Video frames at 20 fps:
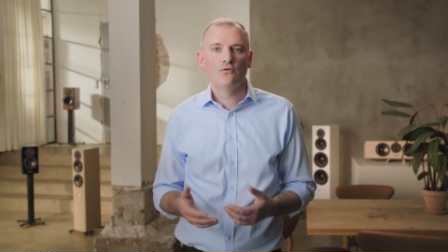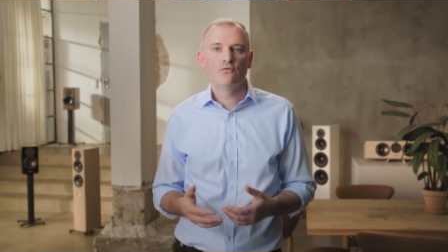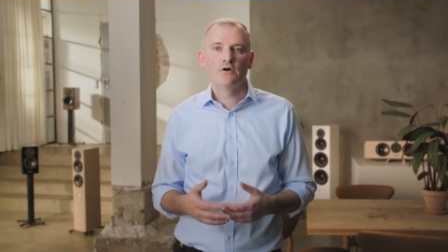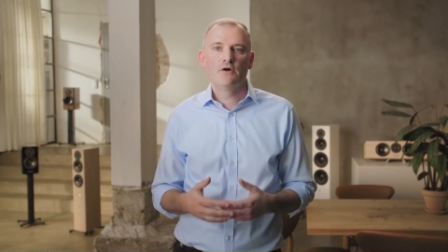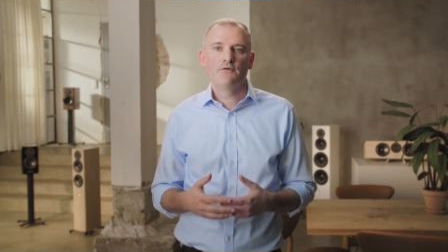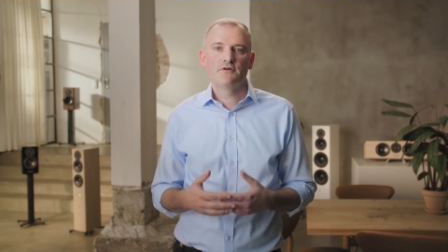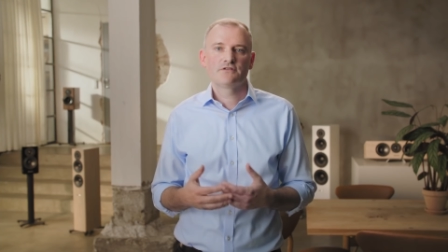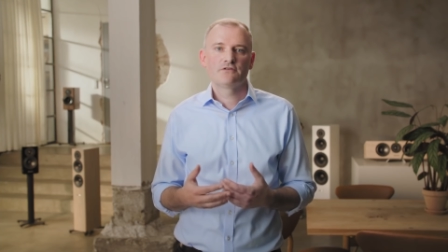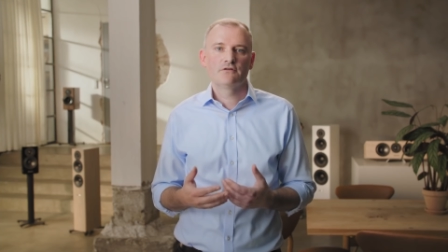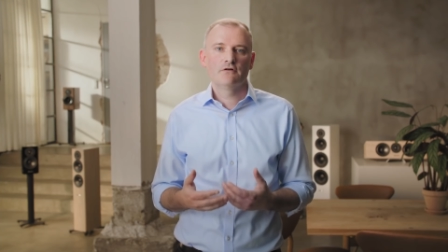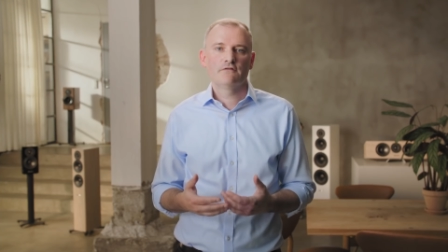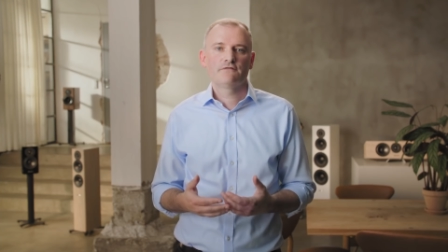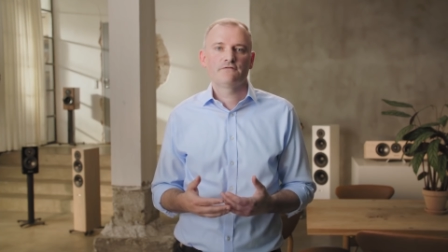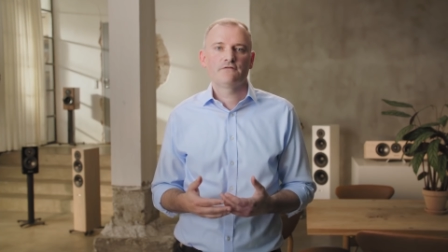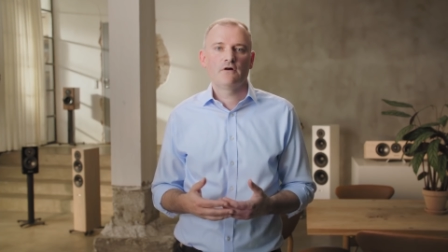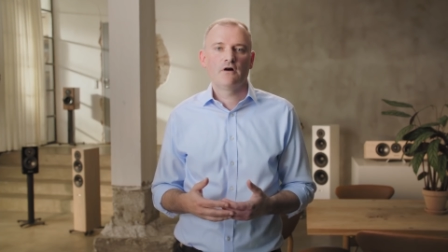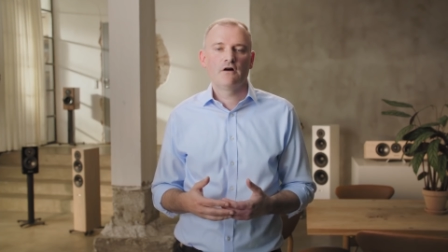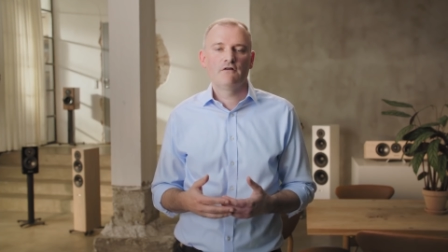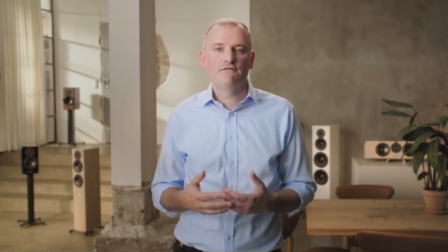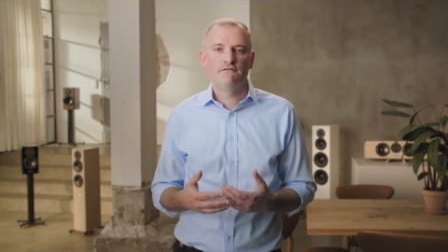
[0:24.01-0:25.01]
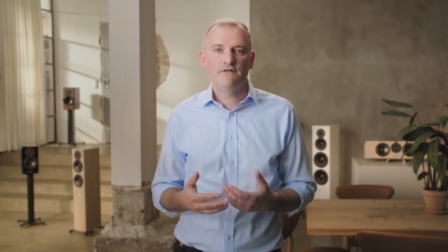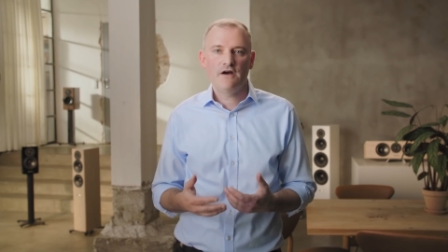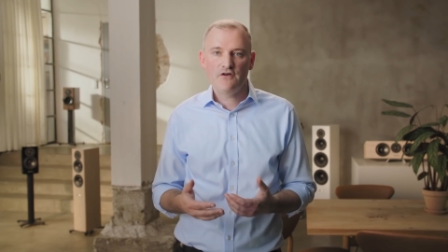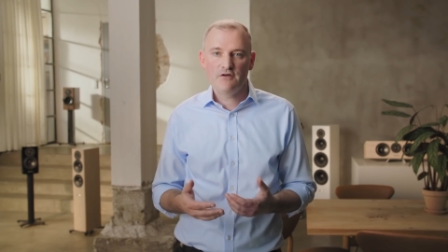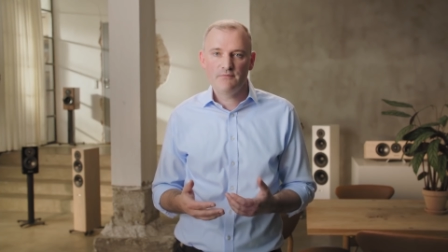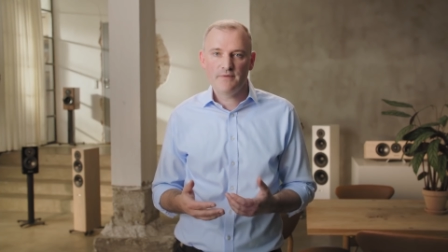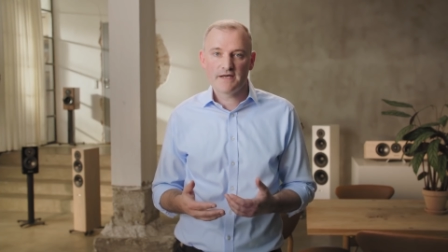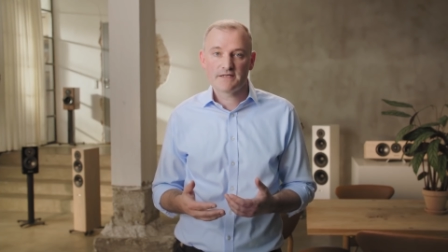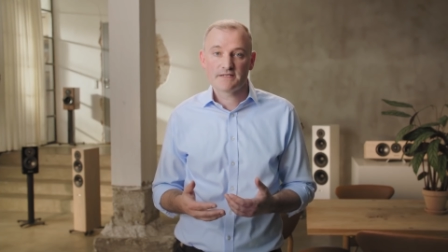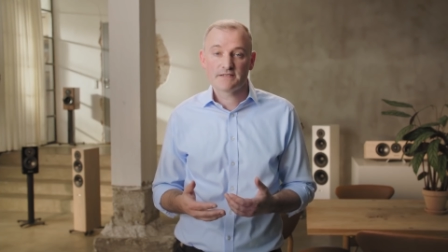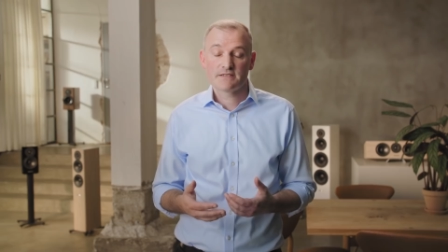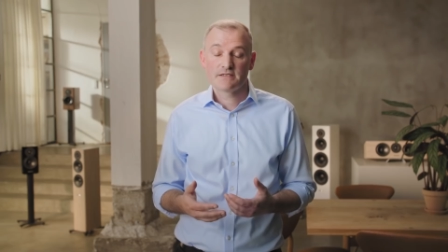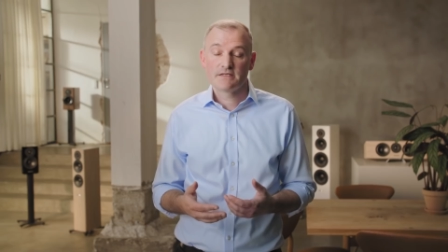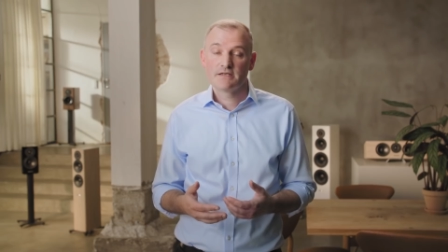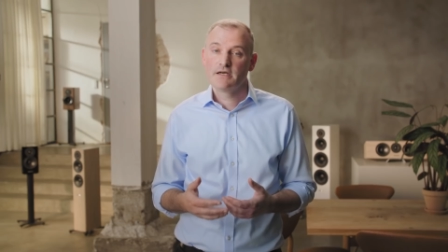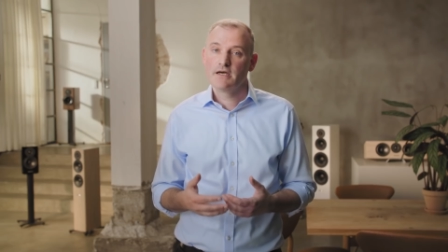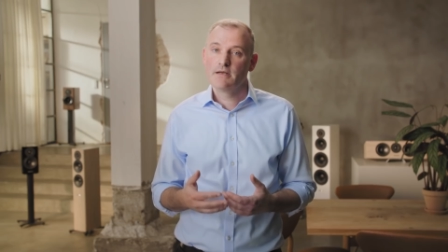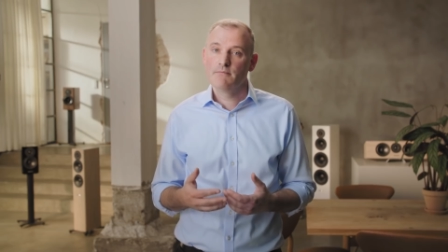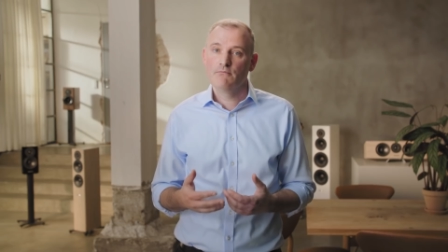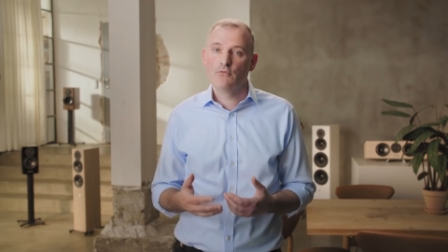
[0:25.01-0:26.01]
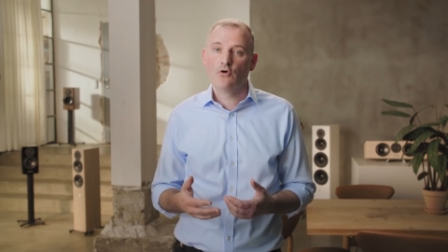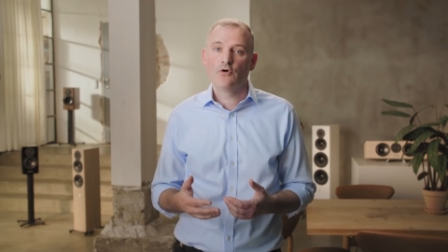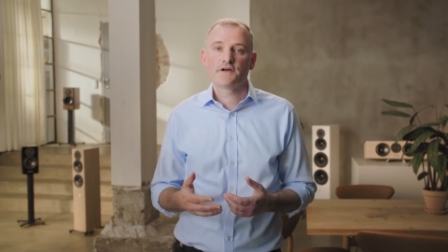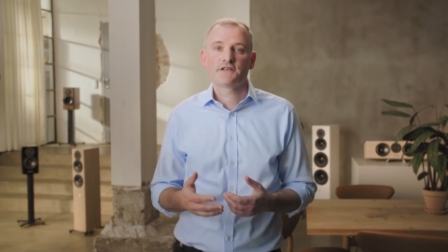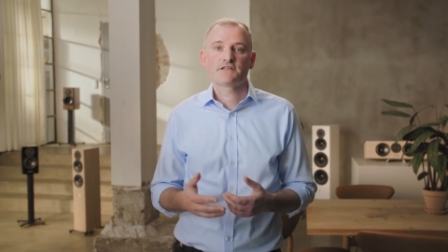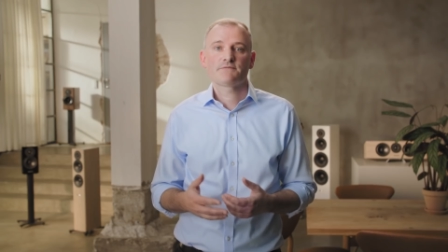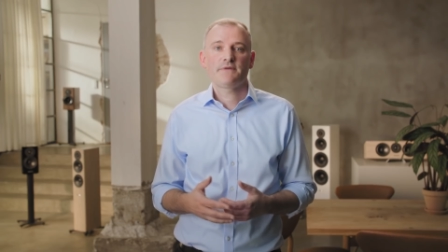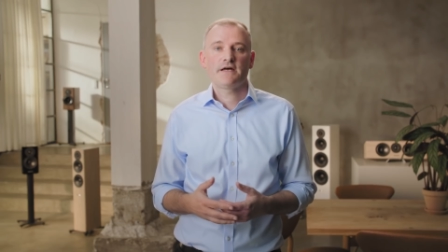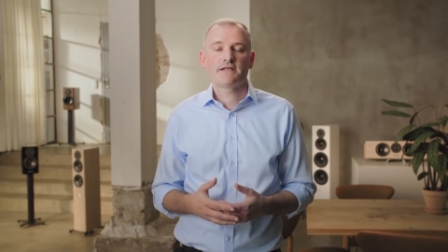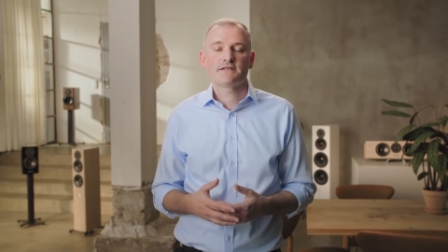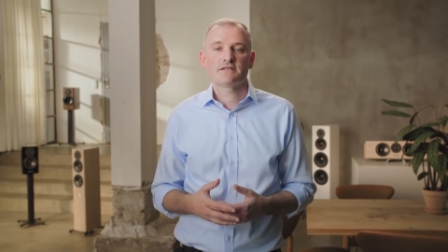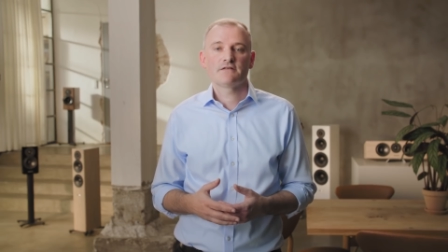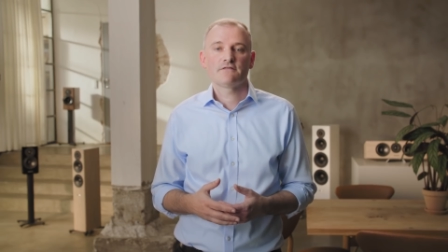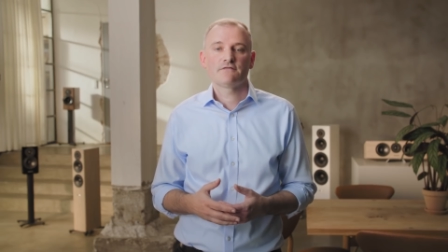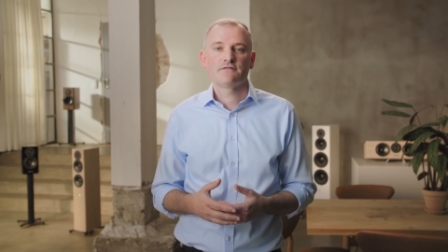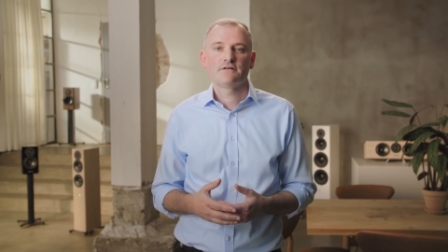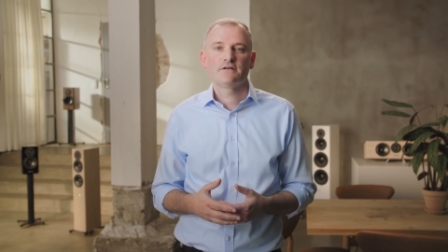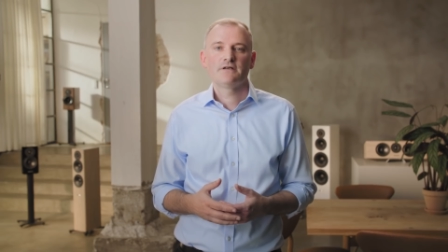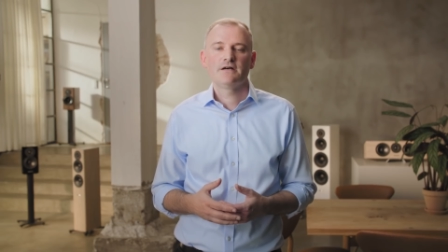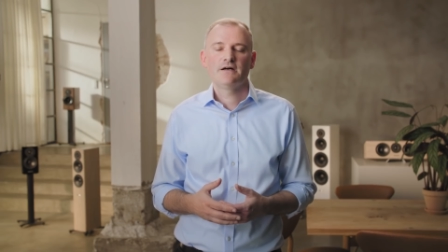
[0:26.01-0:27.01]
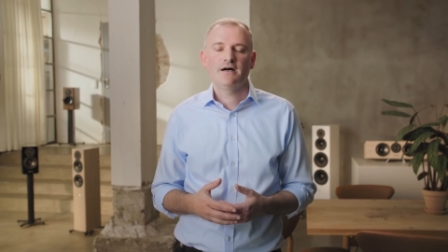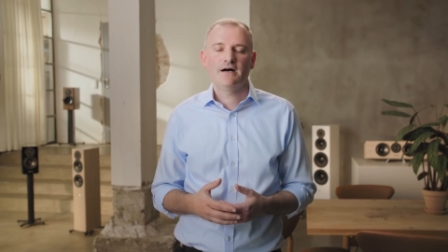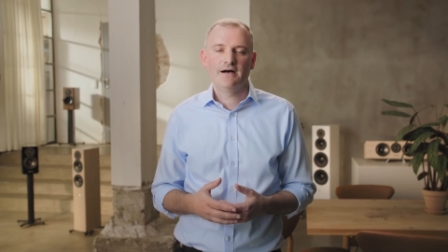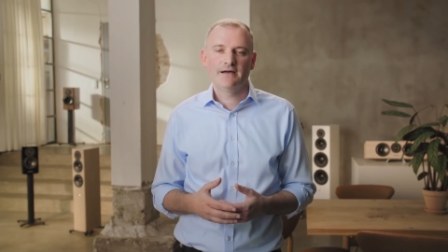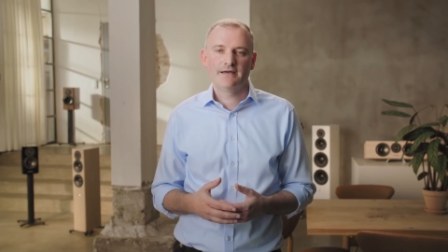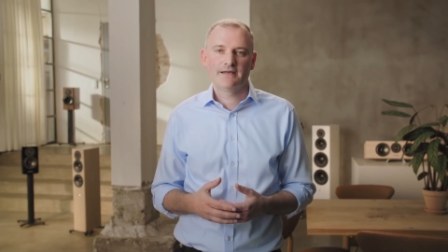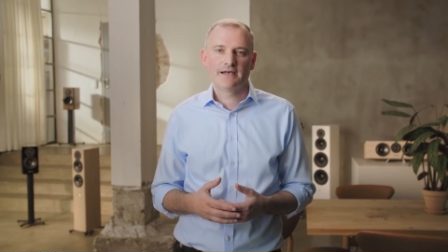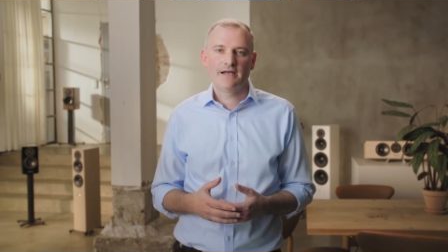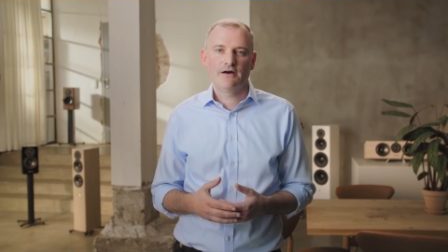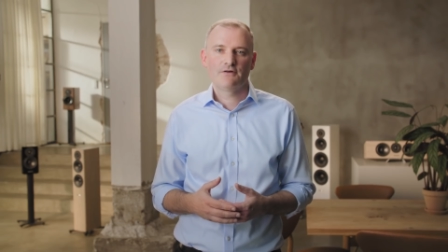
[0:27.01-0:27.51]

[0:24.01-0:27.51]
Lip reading: were reserved for our very best and more expensive high-end